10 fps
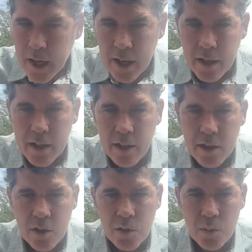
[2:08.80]
It
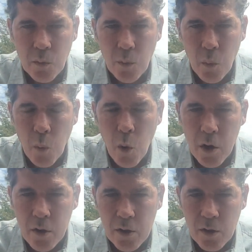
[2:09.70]
is what
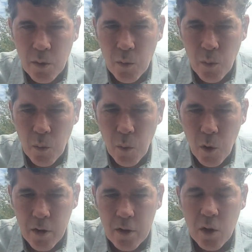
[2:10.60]
are the
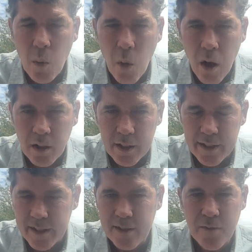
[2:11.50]

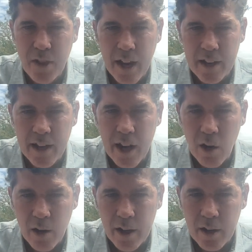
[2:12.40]
qualities of that
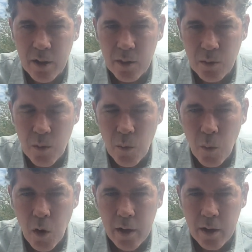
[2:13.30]
narrator?
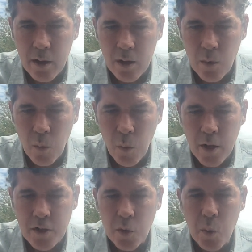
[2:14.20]
What
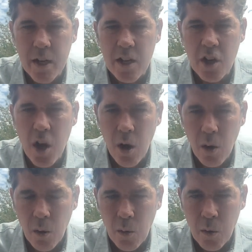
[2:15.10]
do we
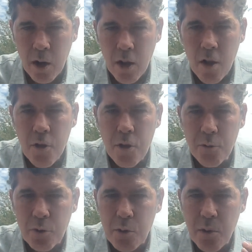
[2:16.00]
know
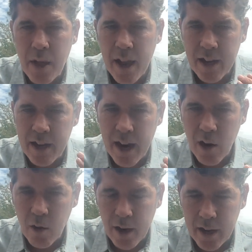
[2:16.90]
through that
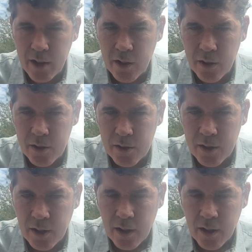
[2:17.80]
narrator's